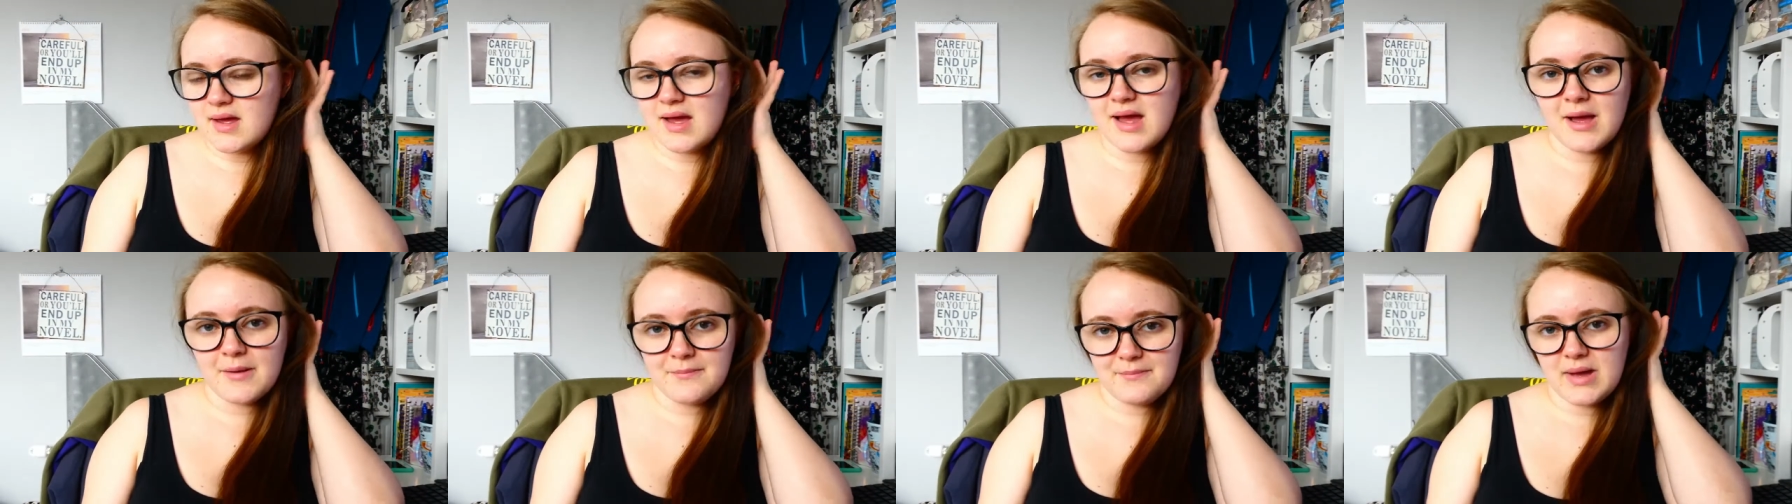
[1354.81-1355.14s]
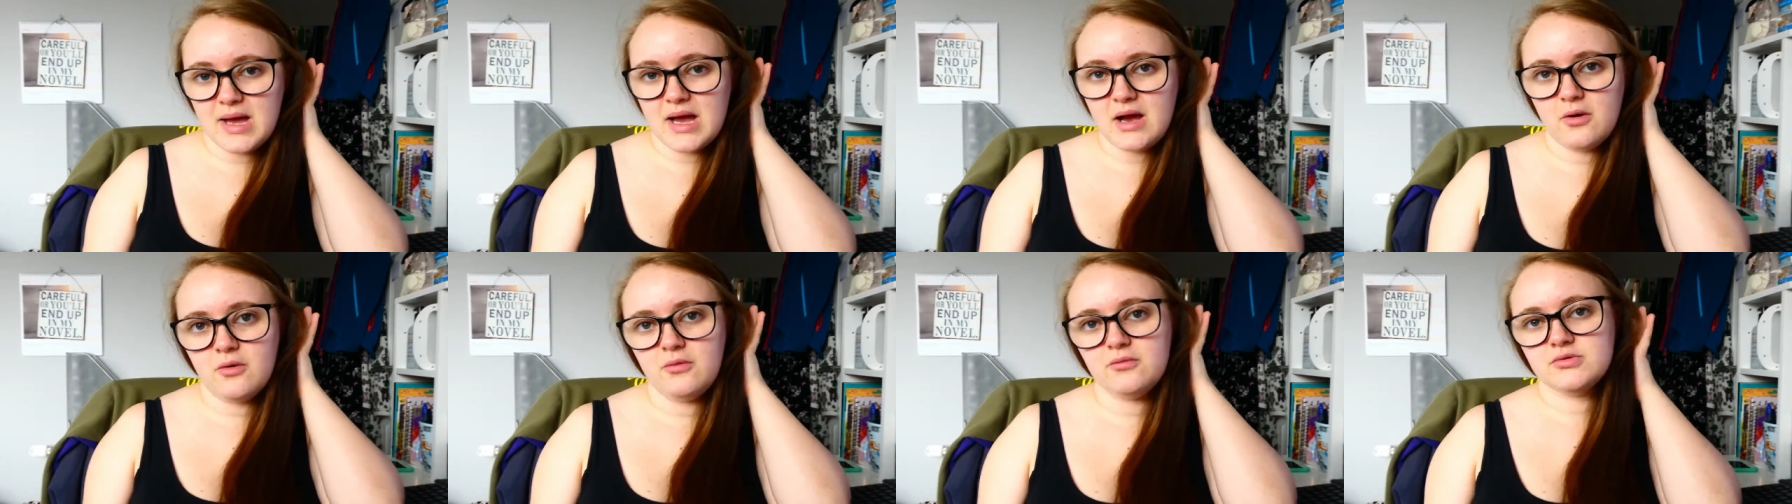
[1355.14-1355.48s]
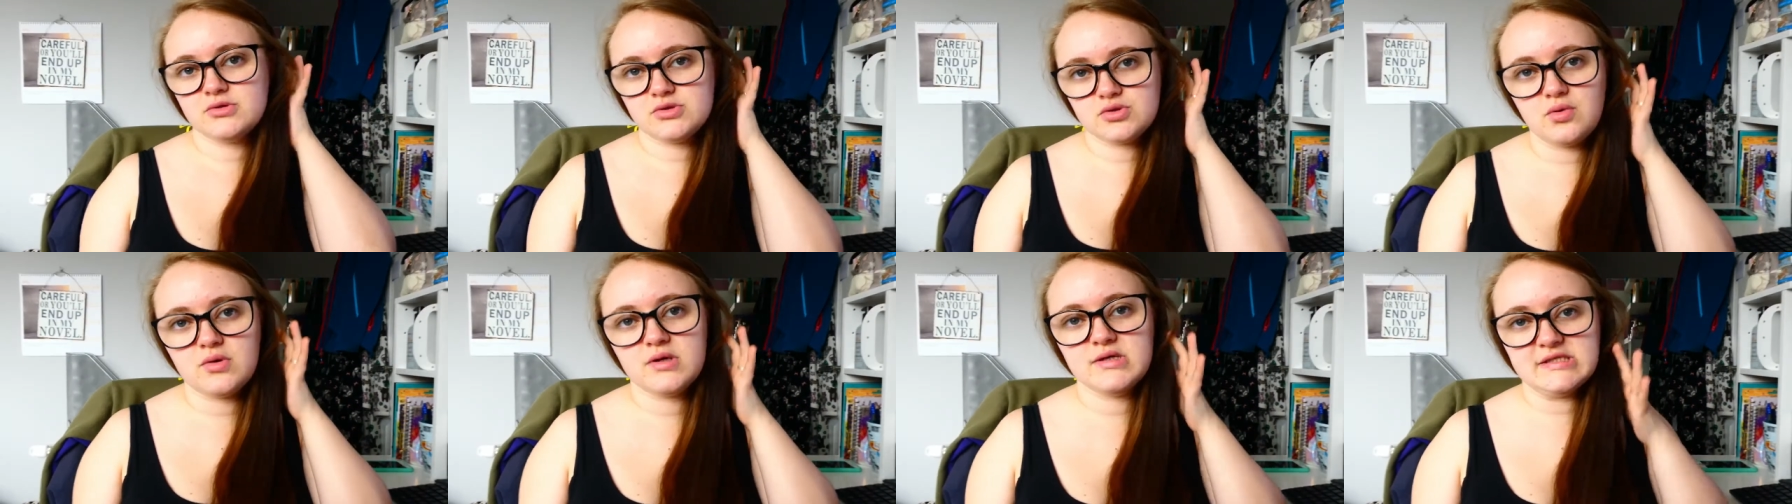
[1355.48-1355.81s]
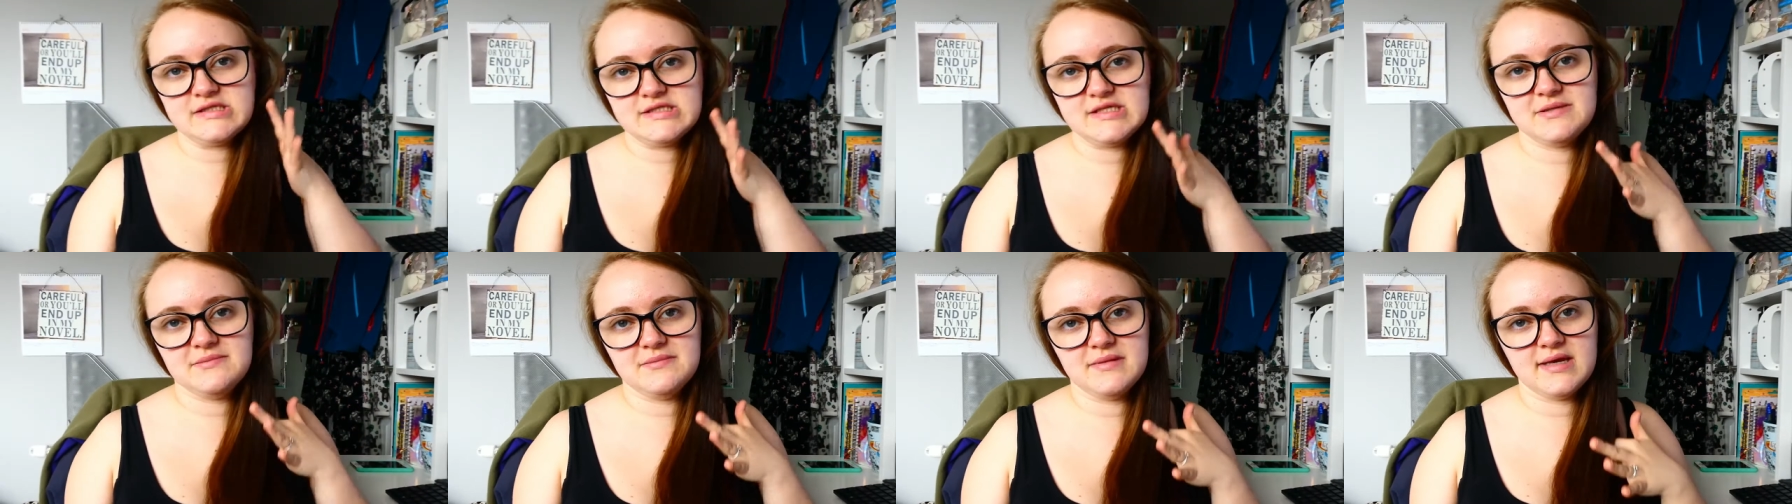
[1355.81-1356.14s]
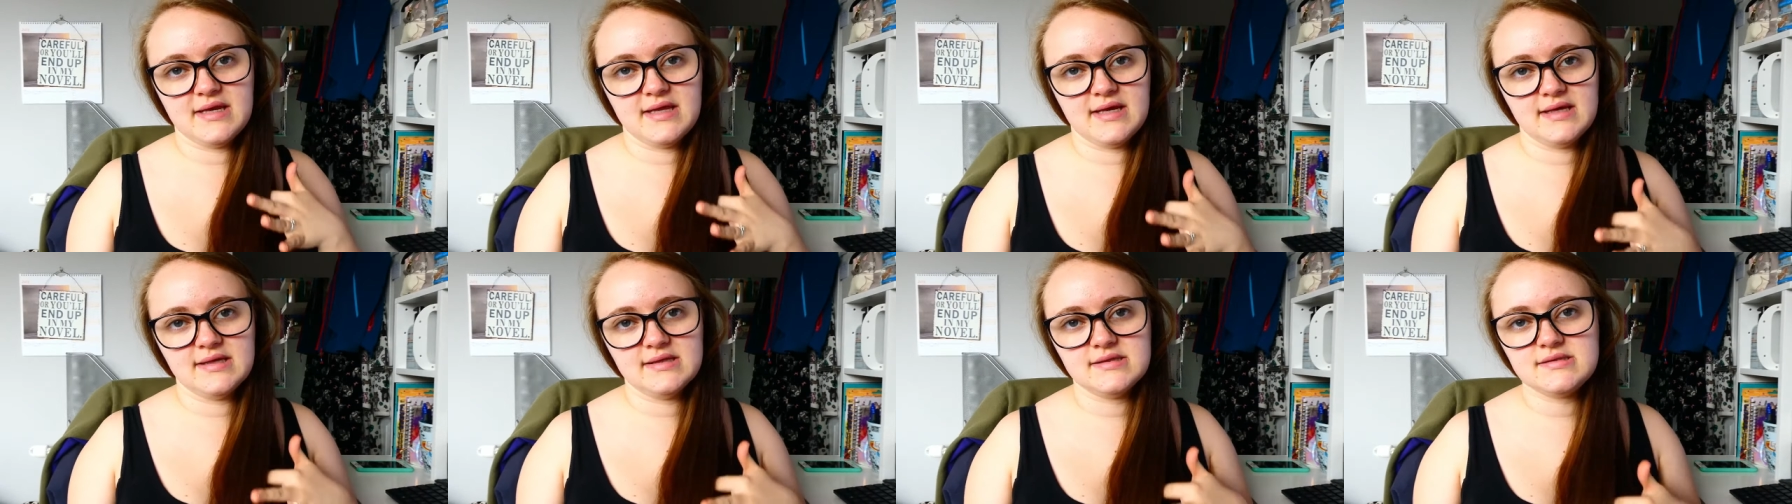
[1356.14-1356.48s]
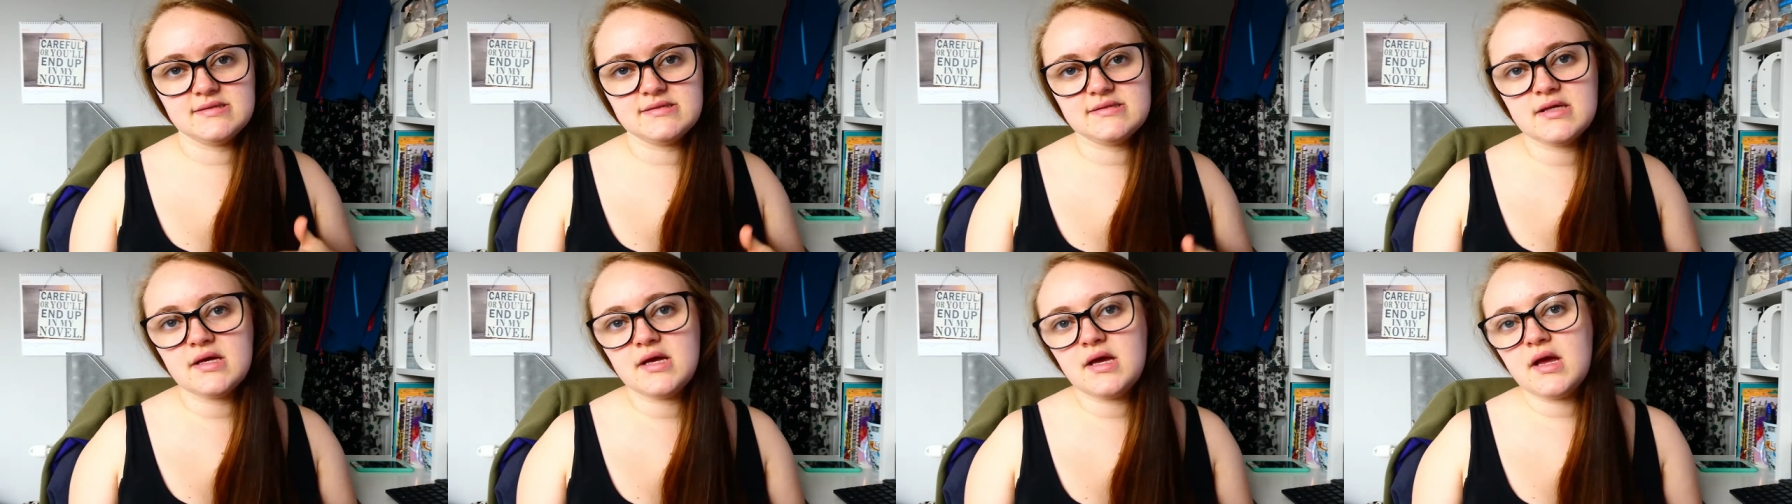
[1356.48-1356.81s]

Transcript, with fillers: about 20 minutes.